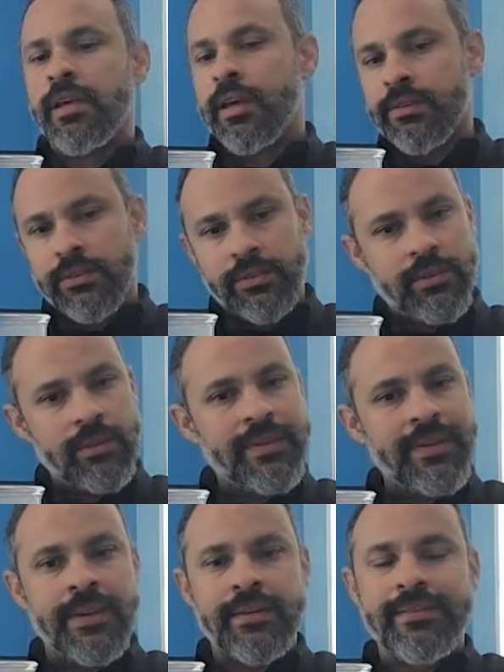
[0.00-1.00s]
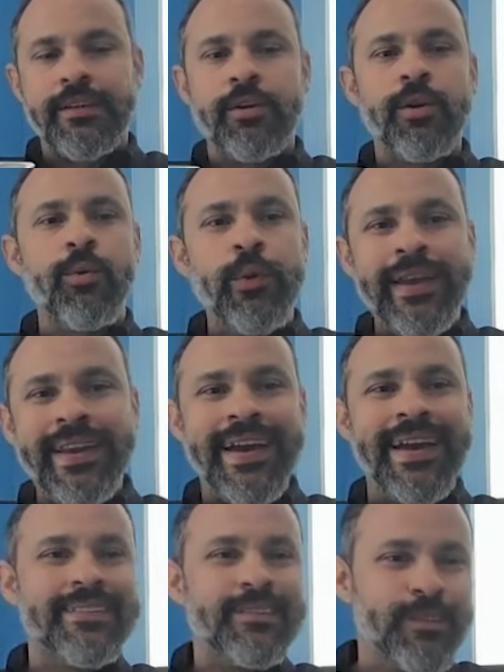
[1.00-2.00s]
Yes, that with
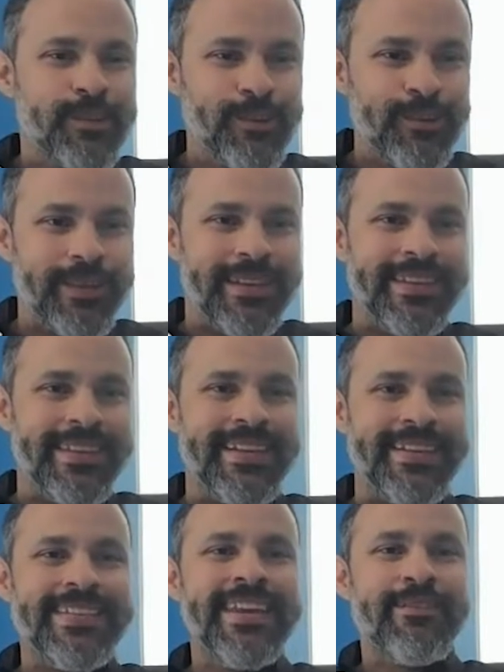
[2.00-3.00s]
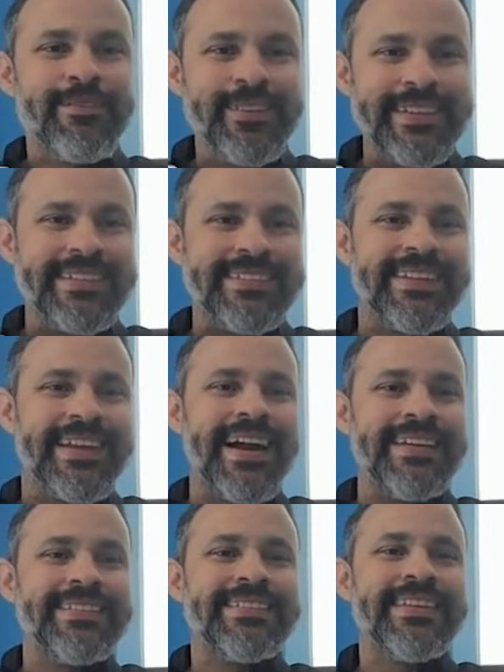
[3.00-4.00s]
natural, definitely the
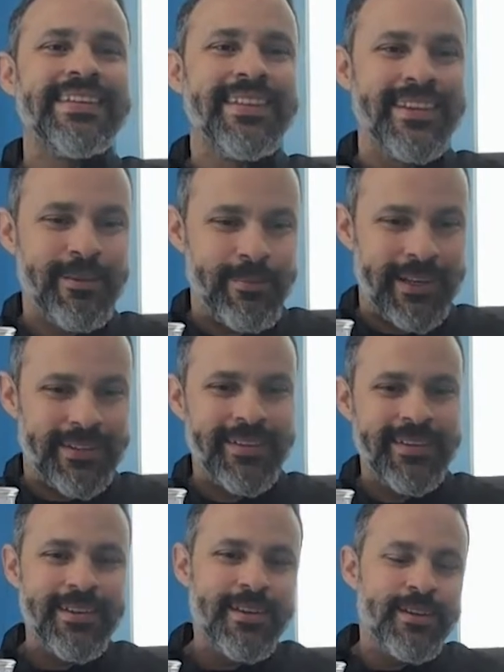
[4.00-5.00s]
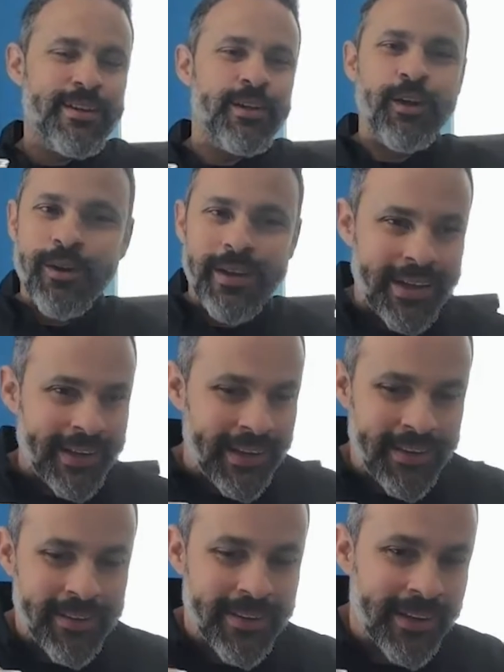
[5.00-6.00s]
sky's the limit.
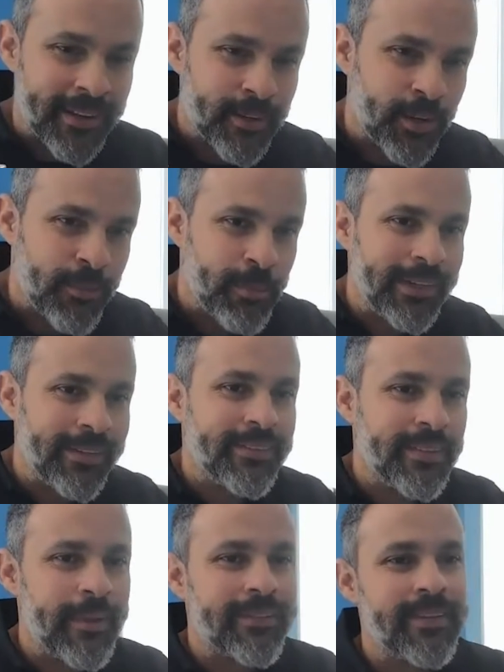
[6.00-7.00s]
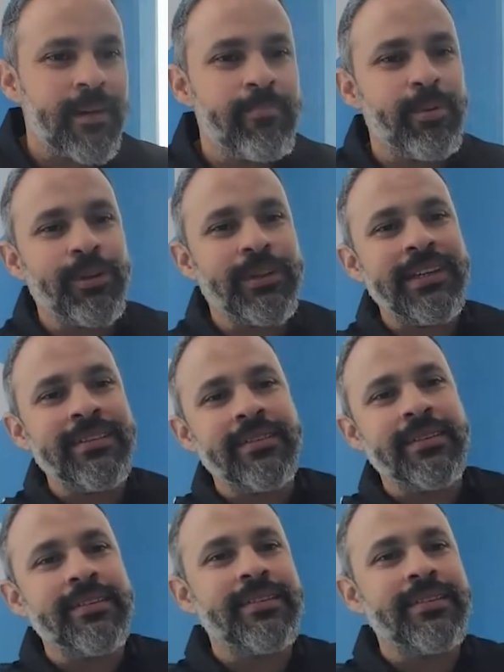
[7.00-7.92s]
Again, I'm gonna bring the same example. This